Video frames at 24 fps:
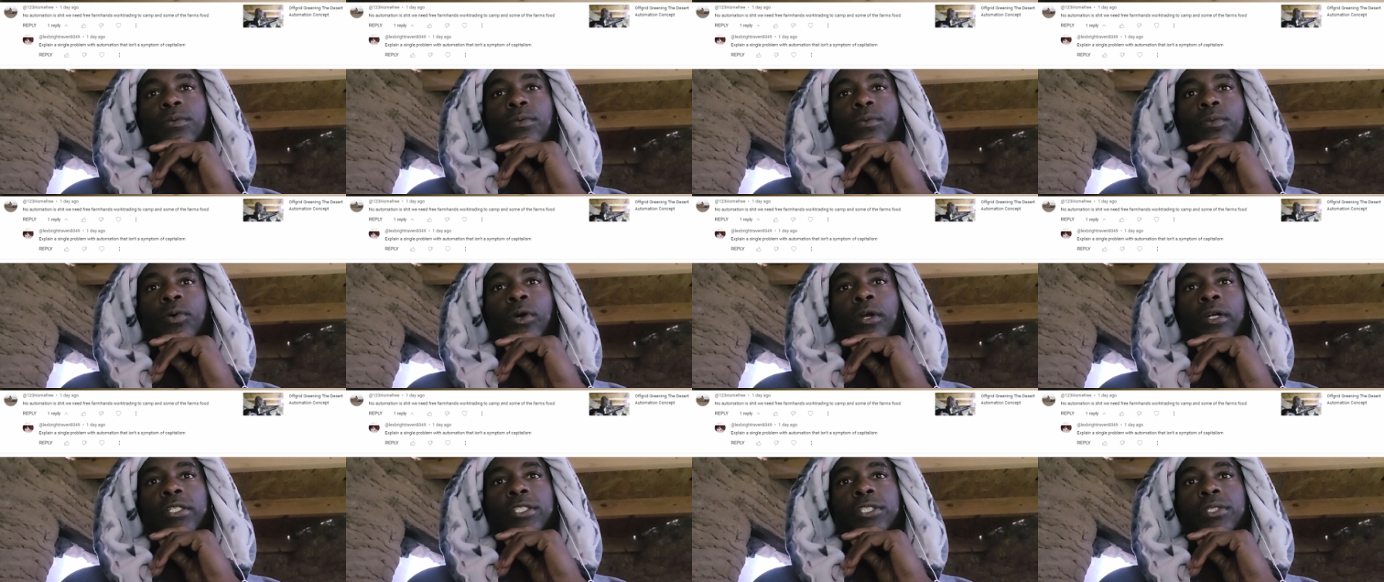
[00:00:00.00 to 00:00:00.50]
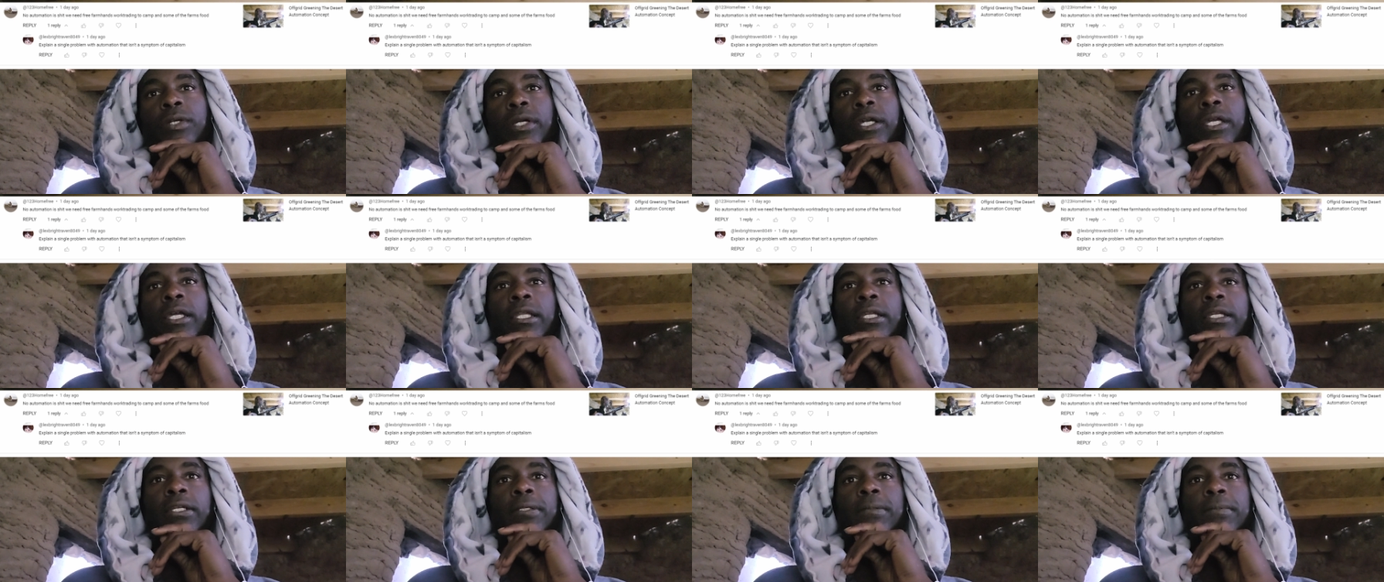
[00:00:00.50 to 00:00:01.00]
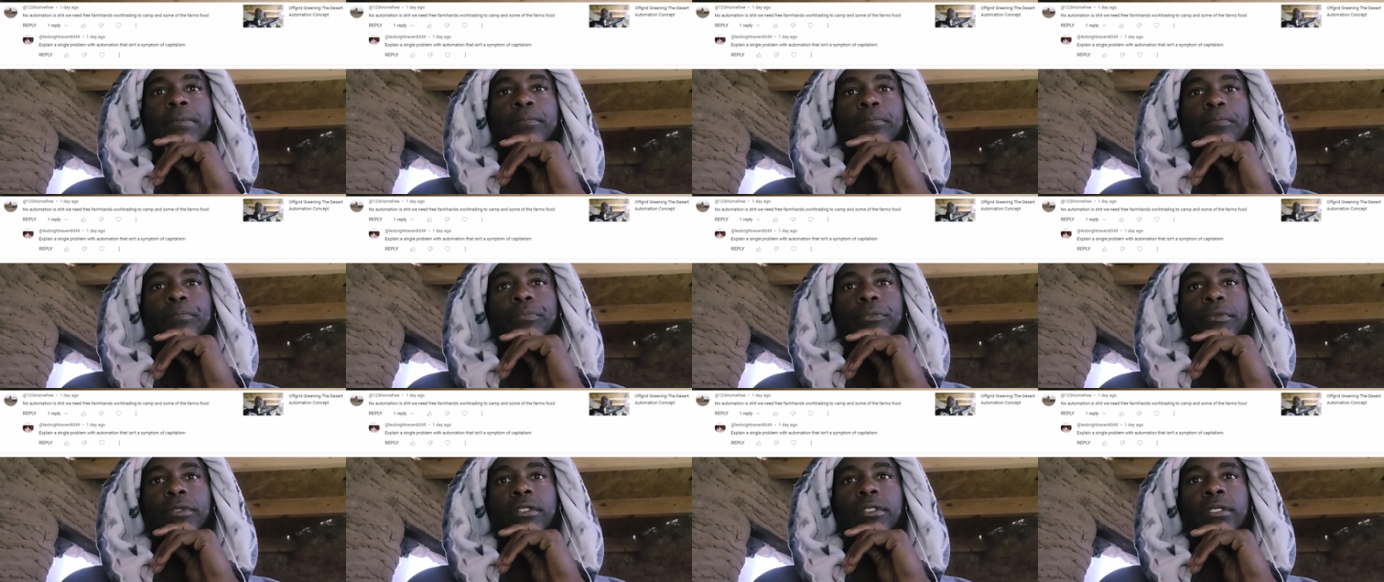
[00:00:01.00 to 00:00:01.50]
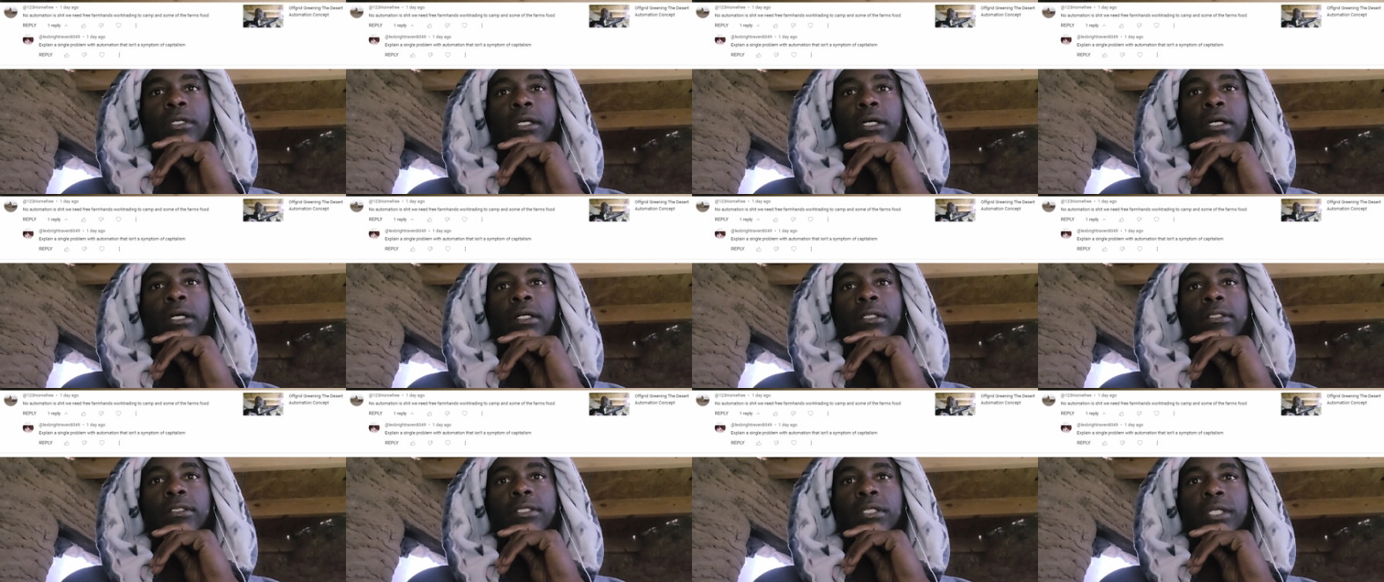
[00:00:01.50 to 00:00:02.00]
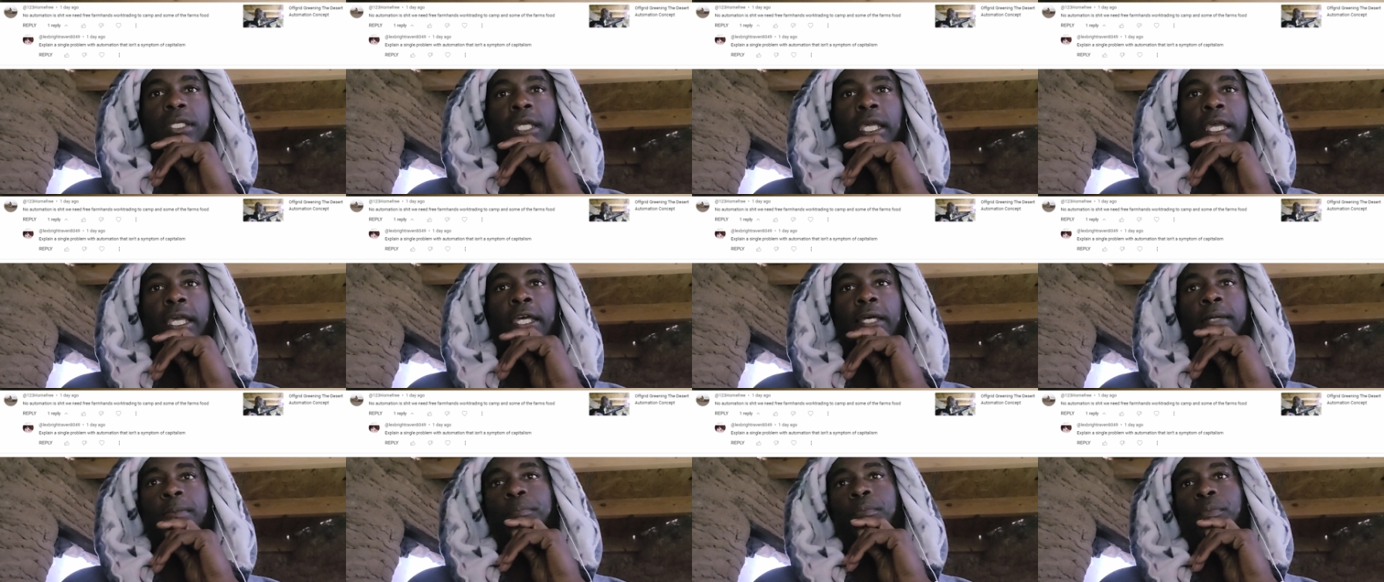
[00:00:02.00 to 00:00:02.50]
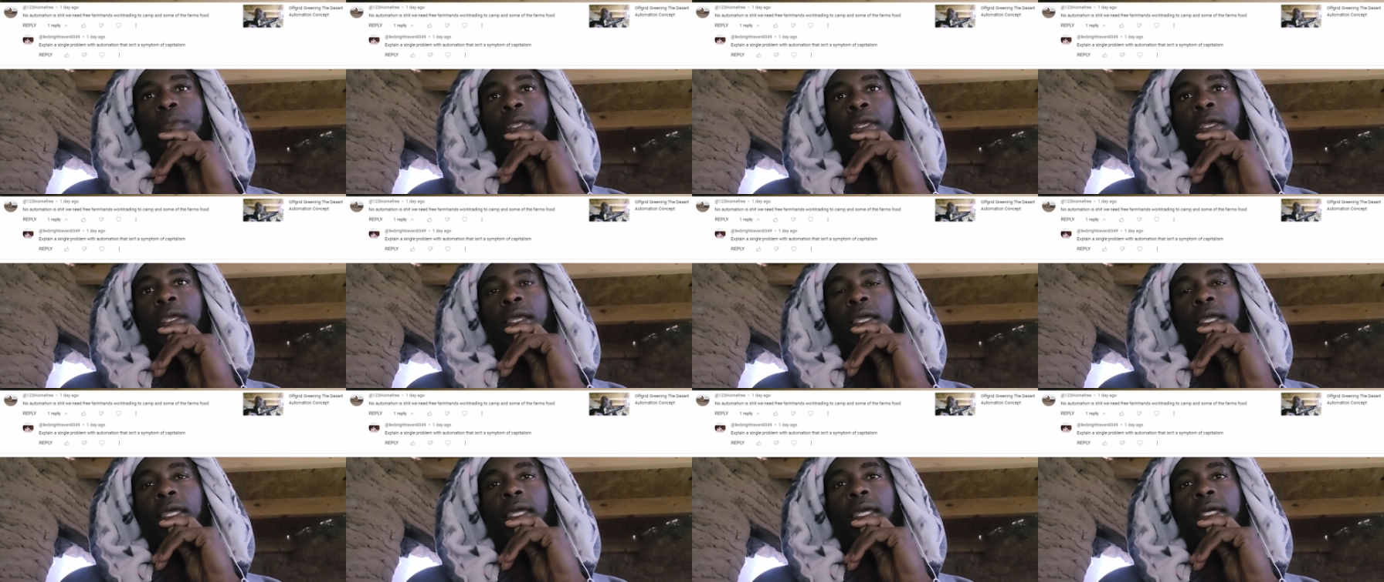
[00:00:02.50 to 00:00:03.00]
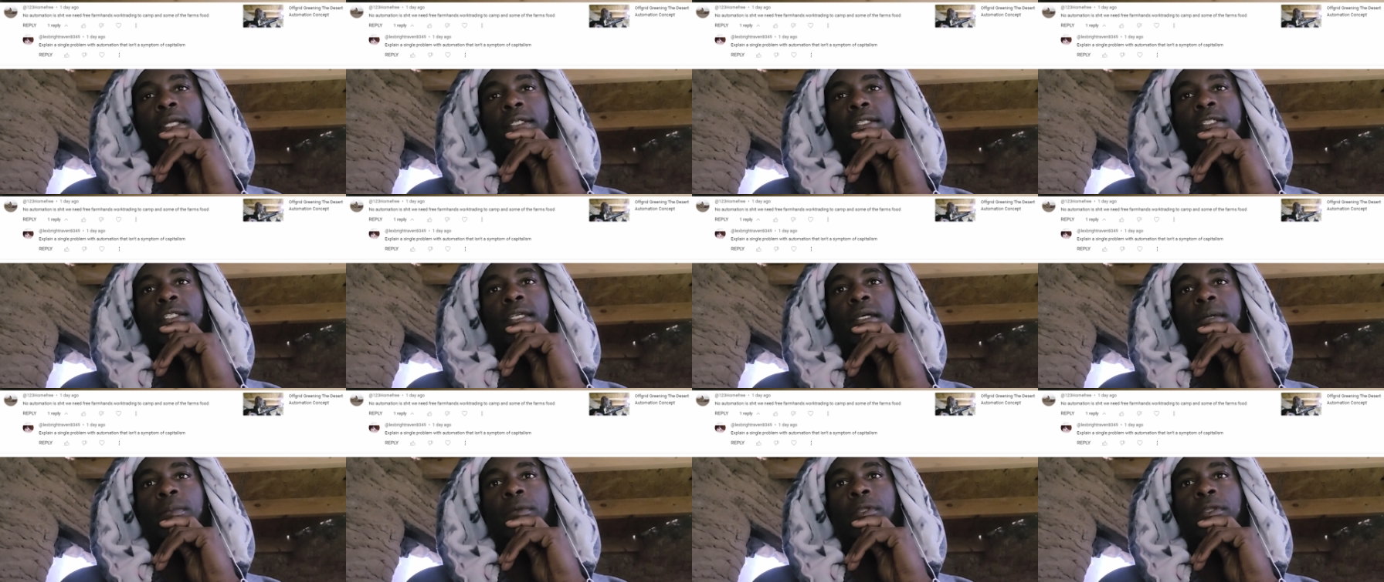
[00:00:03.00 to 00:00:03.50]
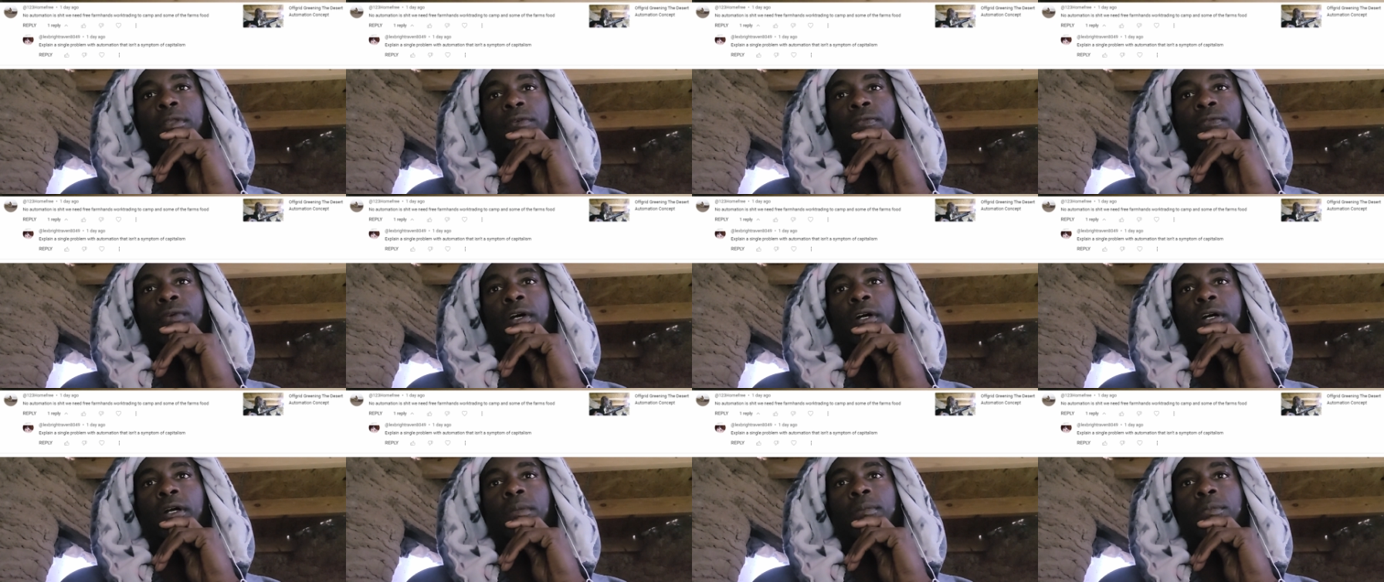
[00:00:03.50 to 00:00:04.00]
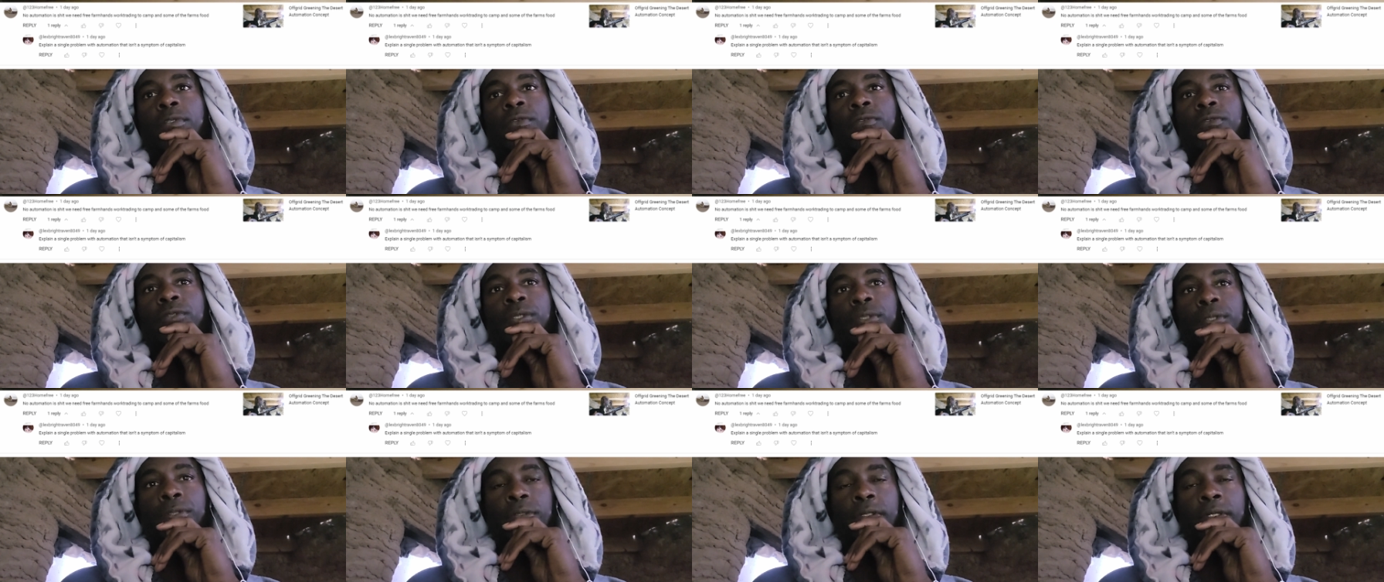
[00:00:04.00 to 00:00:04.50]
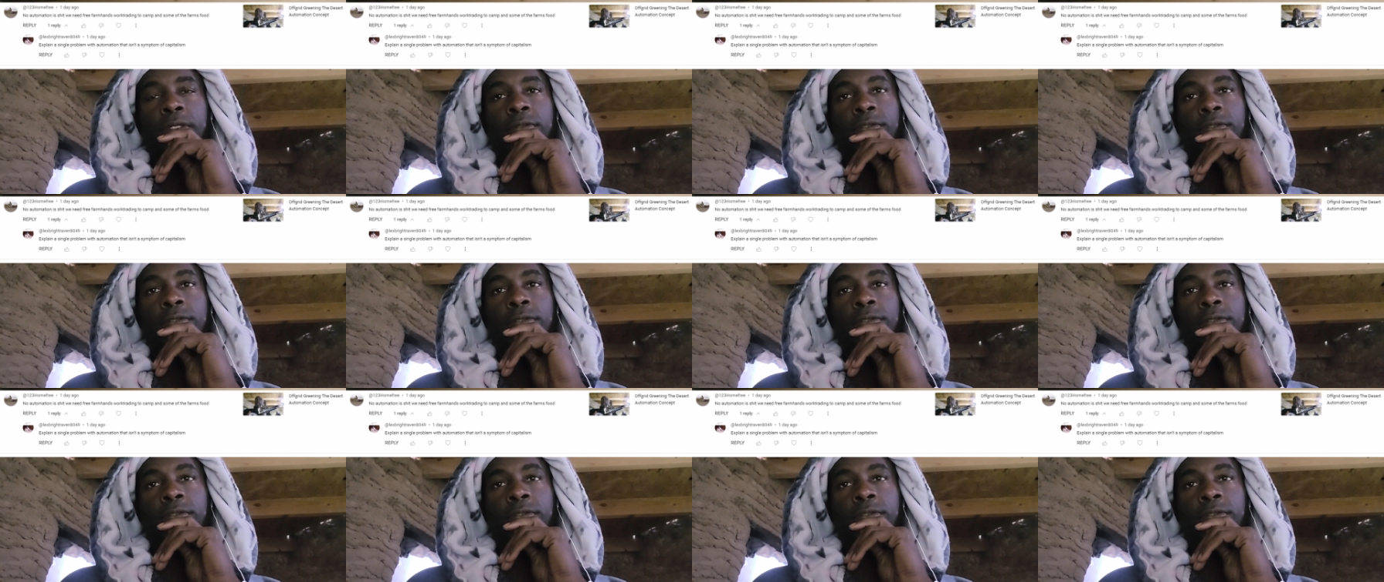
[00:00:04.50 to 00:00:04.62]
work trading to camp, and some of the farm's food.